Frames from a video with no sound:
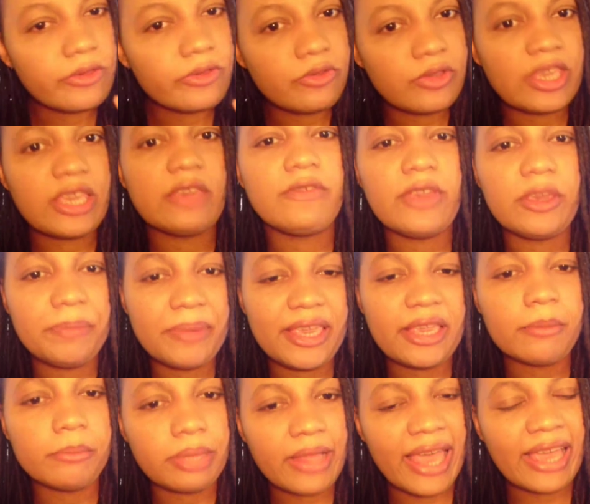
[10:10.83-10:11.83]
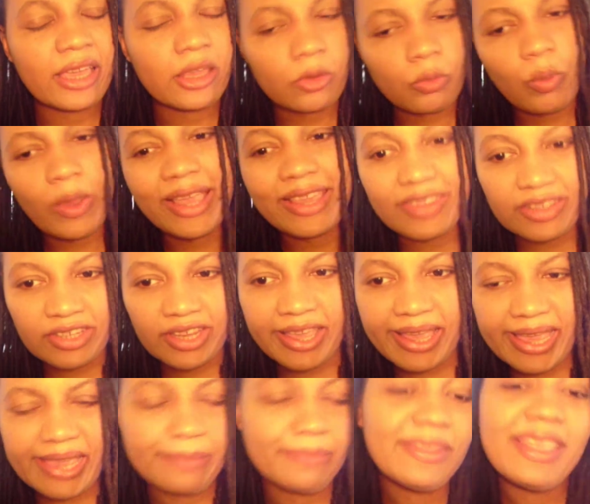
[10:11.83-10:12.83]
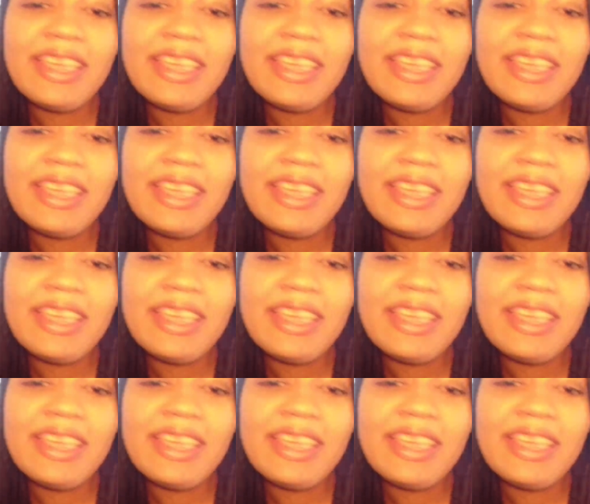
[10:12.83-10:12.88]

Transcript: TV being black and white at the time.